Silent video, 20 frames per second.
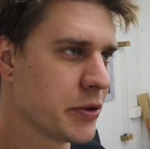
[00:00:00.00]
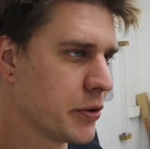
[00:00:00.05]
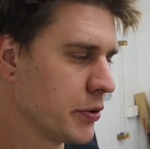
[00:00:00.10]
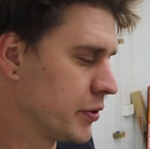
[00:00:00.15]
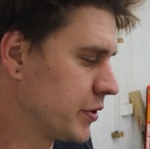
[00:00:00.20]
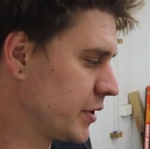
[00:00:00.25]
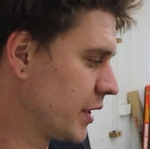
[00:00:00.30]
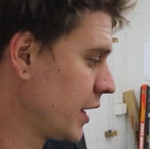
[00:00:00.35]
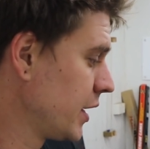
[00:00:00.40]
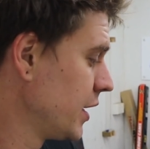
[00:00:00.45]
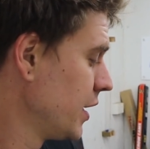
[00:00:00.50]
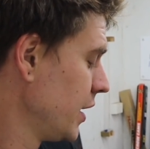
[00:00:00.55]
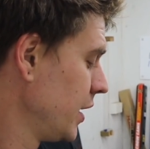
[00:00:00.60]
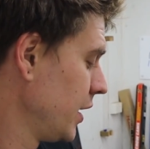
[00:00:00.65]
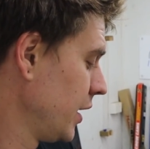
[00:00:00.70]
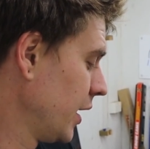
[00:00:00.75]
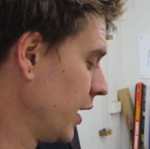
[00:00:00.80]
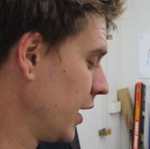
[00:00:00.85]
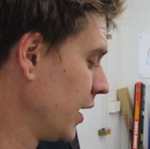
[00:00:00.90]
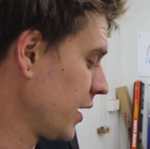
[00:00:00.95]
I should say.
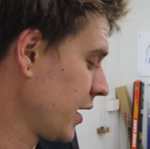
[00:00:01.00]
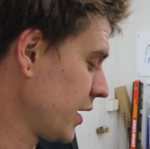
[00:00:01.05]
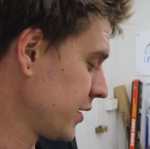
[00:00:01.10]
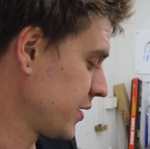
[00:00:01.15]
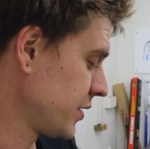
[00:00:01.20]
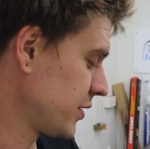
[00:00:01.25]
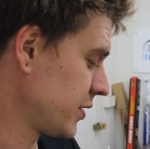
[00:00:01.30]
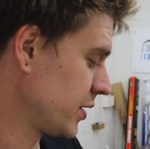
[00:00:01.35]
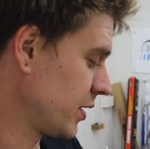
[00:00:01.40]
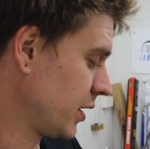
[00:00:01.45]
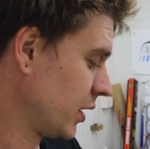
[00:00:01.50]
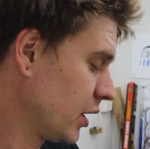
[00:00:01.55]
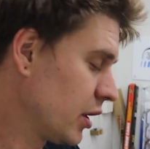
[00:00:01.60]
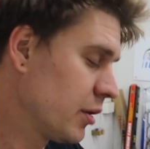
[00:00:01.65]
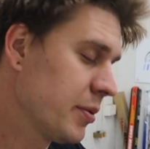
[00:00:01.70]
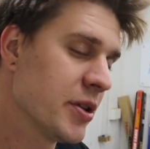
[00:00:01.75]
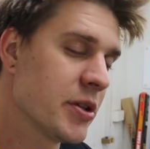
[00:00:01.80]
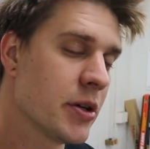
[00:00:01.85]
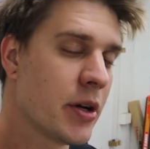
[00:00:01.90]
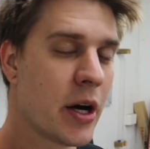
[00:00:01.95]
Uh, gets us just a
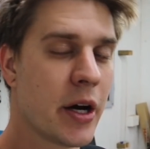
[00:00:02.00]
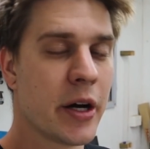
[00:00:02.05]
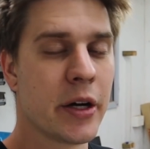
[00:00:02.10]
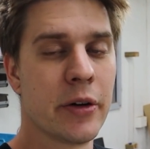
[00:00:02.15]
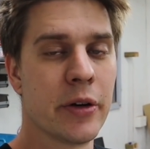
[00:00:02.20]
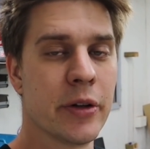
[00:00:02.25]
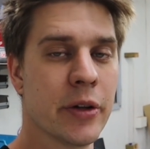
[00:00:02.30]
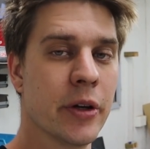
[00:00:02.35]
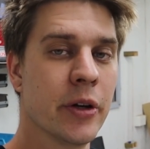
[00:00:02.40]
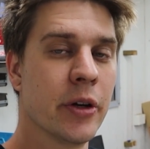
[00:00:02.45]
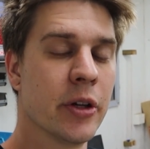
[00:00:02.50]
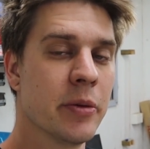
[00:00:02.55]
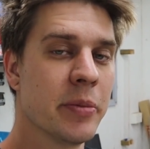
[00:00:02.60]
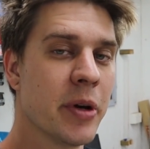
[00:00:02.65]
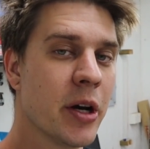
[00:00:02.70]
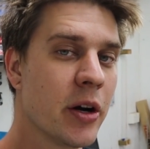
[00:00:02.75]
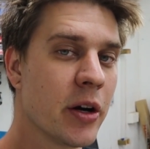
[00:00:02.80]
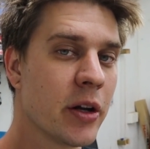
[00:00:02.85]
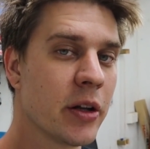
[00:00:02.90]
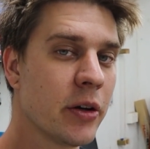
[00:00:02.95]
little bit tighter on the, on the
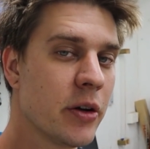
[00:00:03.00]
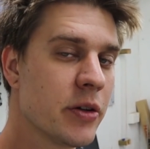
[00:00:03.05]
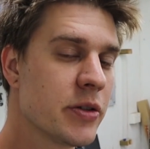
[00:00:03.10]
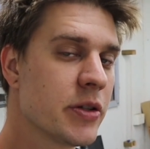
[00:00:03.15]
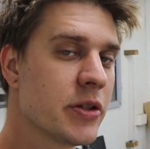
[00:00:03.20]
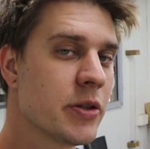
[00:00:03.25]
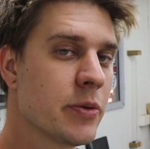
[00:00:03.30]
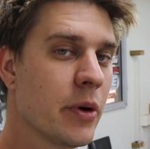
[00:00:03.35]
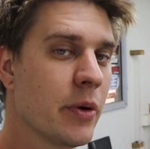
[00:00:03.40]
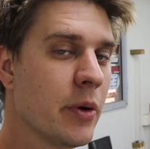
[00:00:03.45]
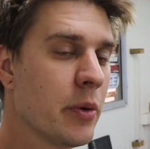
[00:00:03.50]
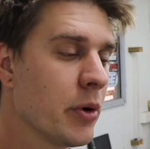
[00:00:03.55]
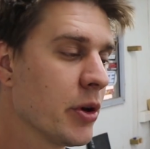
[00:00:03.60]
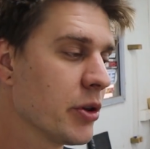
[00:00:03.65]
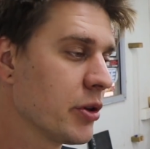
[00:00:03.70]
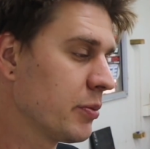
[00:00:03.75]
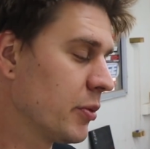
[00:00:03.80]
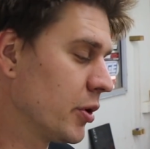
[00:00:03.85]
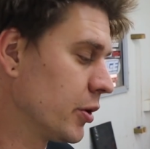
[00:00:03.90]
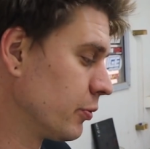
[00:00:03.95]
bearing clearances to where we
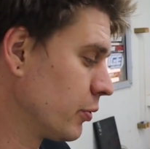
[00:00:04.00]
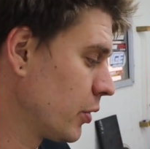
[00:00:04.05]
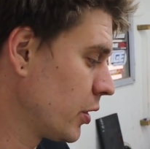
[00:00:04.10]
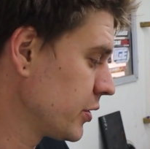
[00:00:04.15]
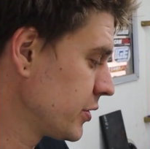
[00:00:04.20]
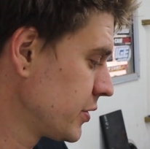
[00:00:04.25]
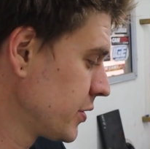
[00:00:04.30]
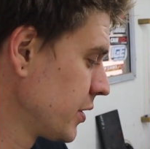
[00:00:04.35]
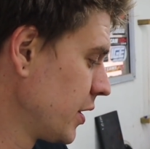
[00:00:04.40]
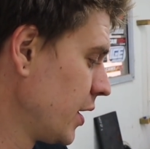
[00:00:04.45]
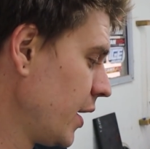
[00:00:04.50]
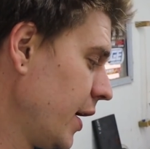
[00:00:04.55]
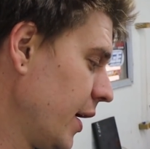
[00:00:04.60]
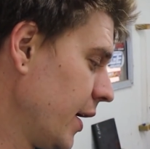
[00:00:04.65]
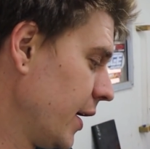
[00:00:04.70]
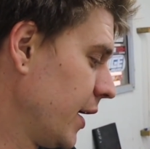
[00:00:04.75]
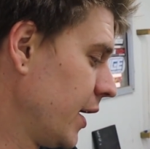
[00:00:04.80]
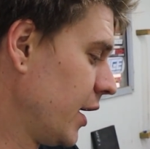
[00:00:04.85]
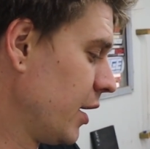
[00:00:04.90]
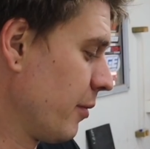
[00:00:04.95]
want them on the rods,
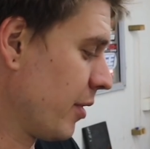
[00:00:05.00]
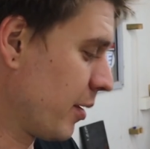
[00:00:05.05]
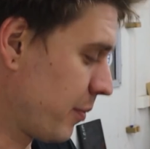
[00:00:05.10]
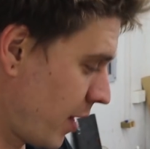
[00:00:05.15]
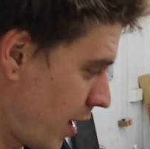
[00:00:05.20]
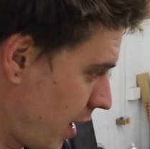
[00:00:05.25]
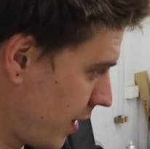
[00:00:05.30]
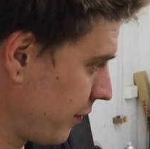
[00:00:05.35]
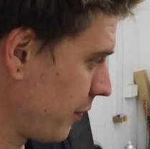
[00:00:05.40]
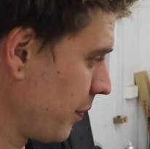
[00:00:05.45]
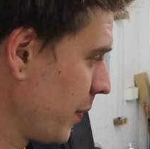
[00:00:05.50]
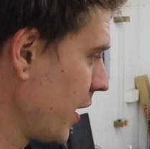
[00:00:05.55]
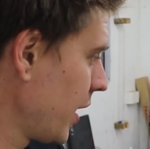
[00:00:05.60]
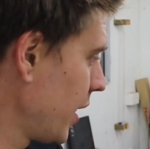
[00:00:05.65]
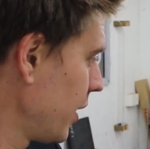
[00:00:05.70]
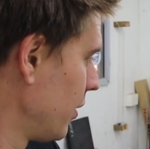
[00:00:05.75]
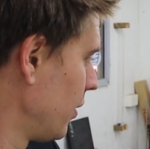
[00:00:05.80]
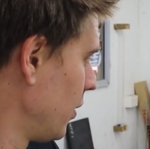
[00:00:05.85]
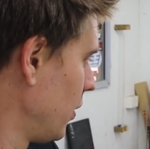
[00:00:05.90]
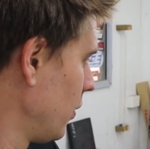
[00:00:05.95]
uh, but apart from
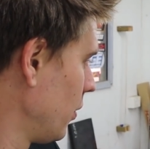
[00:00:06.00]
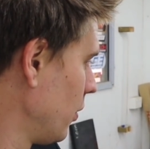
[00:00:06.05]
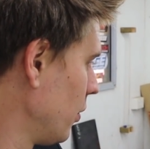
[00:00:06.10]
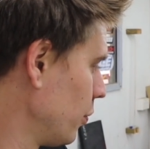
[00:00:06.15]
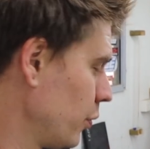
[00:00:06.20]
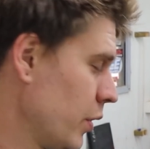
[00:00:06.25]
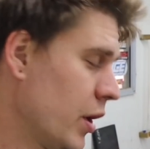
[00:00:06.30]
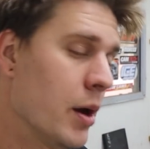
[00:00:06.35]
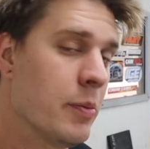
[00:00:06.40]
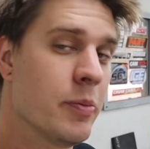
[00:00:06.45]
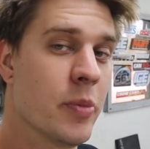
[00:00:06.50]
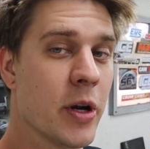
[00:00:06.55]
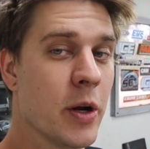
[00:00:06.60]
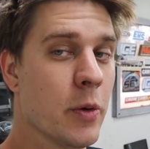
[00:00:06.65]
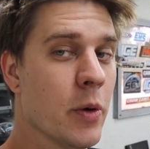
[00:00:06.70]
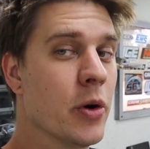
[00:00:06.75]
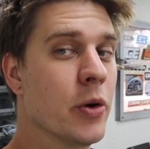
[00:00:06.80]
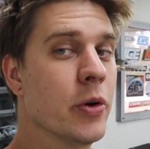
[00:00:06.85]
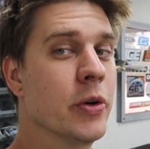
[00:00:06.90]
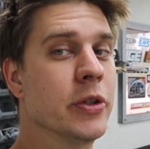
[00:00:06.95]
that, we're pretty
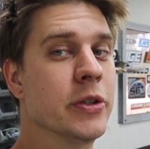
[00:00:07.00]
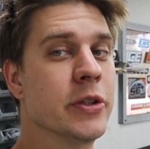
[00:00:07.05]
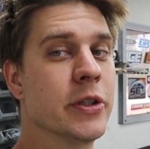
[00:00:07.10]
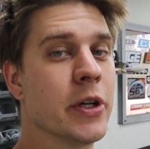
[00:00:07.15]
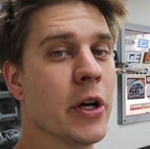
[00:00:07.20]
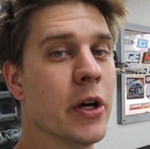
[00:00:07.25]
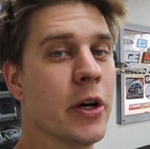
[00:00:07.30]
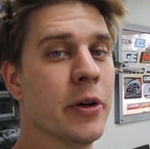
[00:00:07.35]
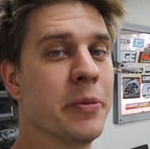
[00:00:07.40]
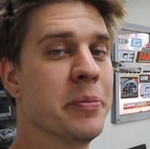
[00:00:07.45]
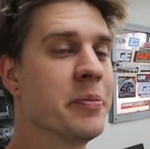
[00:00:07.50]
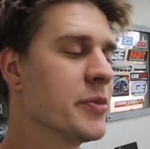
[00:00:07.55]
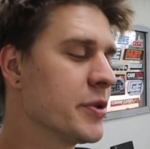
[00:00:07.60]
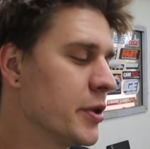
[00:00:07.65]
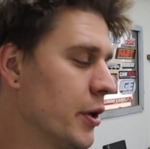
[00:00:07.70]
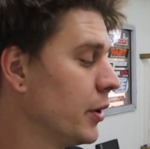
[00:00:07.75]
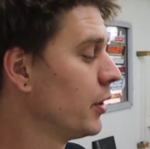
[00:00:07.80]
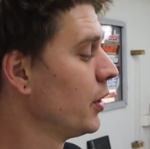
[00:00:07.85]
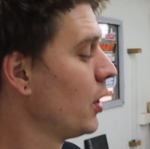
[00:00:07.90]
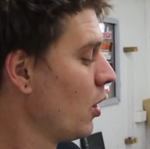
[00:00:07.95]
well good to go.
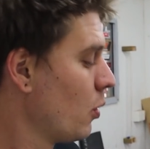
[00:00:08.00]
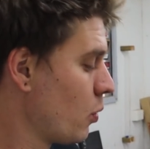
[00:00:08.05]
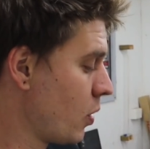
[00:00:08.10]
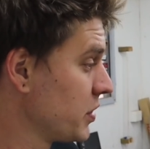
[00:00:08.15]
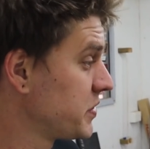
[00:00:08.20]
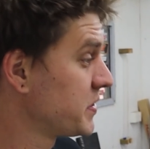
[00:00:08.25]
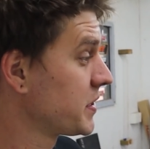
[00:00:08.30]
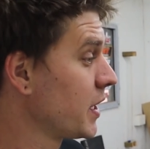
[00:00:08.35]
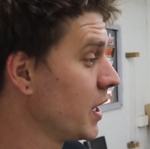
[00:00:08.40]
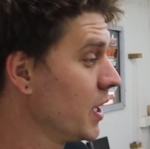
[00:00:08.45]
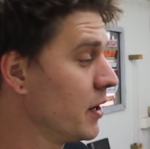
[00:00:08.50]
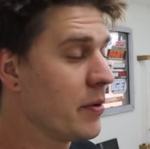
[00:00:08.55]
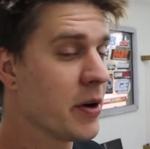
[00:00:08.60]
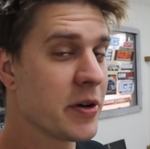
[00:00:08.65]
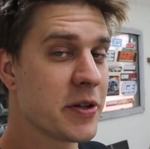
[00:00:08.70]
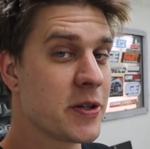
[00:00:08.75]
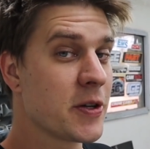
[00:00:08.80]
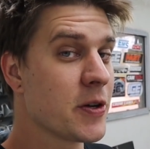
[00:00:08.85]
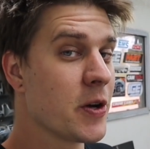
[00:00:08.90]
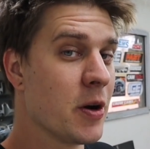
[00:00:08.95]
So once again,
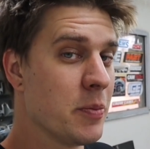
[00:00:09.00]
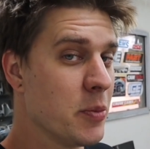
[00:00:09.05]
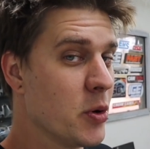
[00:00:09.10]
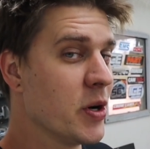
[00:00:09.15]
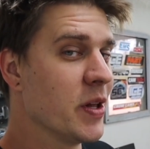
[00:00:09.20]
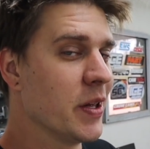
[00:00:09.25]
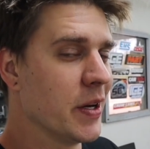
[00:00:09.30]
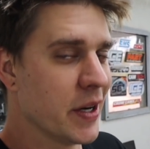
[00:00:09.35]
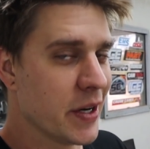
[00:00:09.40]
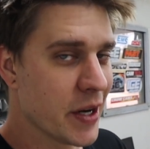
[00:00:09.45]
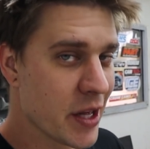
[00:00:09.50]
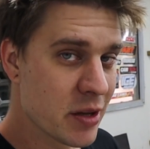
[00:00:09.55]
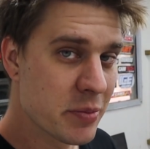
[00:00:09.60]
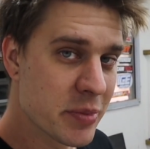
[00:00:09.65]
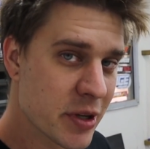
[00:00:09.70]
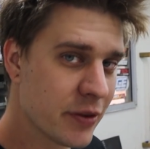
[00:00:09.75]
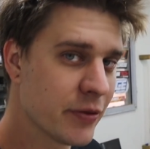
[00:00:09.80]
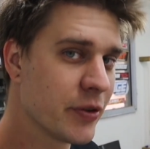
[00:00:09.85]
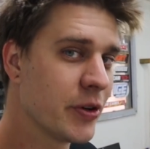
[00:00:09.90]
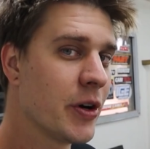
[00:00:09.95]
Rex is going to put in another
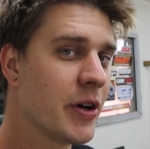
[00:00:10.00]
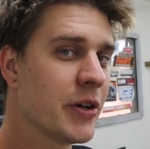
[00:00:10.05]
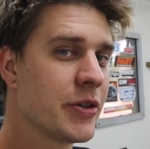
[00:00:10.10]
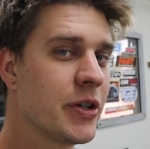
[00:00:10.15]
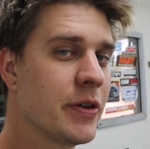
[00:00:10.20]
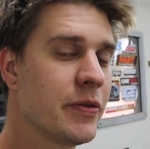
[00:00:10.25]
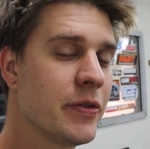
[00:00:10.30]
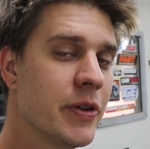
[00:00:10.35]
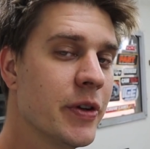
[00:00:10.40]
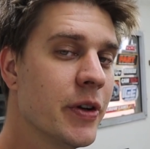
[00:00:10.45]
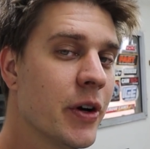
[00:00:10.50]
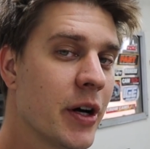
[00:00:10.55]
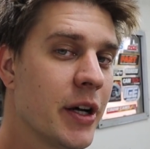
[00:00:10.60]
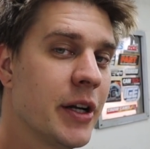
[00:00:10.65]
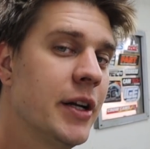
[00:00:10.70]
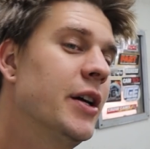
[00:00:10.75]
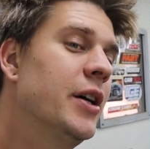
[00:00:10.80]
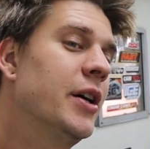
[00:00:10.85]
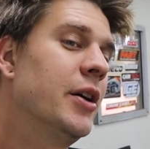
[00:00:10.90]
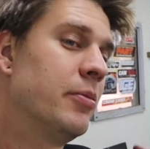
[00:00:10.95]
bit of a night shift
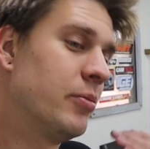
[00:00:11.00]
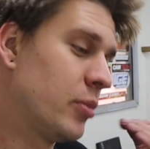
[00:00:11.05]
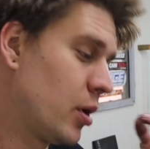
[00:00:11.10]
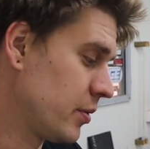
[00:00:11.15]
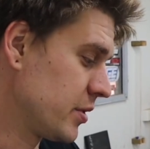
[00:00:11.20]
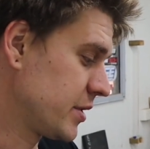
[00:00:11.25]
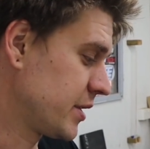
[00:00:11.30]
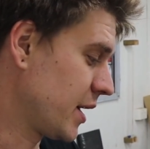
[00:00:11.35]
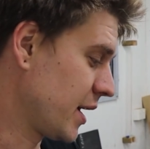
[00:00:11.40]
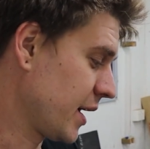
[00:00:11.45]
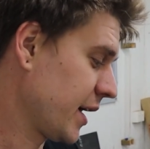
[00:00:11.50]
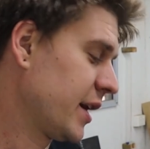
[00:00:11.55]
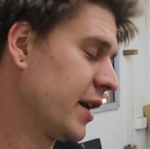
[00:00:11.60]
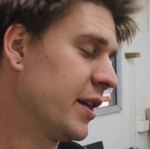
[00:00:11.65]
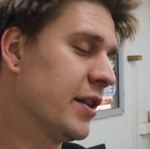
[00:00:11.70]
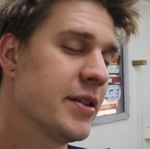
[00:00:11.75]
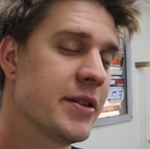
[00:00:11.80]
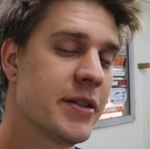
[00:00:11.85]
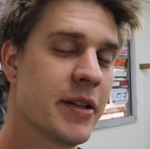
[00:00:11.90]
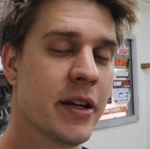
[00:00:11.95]
tonight, probably start
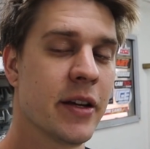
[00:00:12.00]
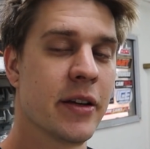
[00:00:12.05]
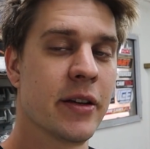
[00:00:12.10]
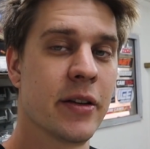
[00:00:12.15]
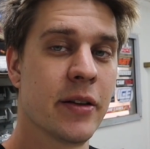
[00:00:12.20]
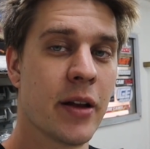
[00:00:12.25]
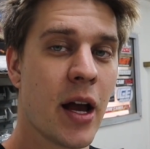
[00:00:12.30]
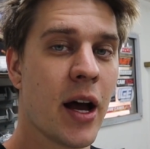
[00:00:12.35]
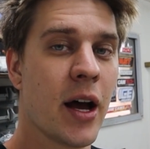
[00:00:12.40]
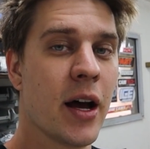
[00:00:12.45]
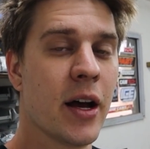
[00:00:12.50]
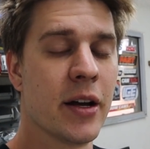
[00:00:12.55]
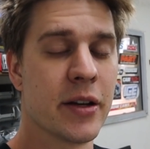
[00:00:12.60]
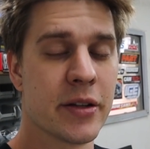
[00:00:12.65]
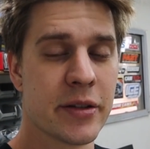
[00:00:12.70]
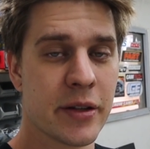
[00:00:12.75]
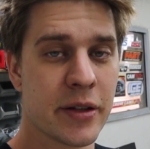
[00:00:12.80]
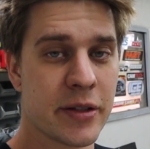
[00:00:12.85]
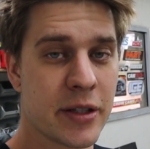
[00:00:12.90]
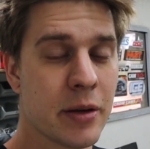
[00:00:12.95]
getting this thing
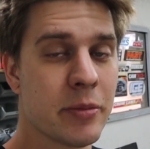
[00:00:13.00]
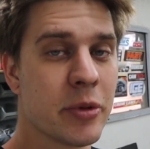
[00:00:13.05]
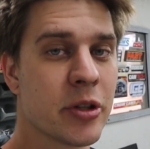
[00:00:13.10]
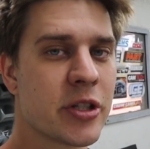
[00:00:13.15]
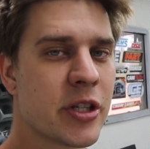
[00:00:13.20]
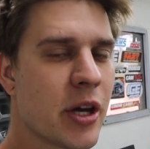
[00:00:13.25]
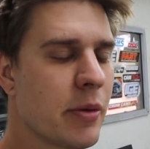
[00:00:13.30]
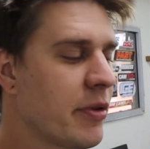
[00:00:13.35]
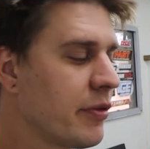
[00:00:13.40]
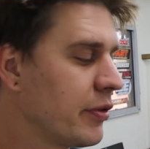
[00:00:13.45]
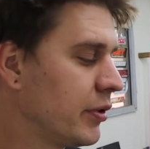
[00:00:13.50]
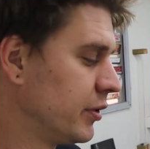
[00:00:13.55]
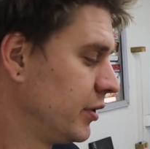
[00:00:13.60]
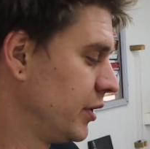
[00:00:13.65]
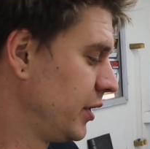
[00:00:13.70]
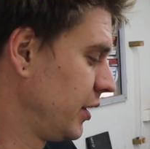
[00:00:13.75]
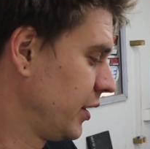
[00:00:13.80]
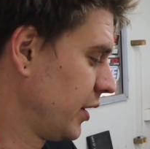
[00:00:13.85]
uh, assembled, some of it.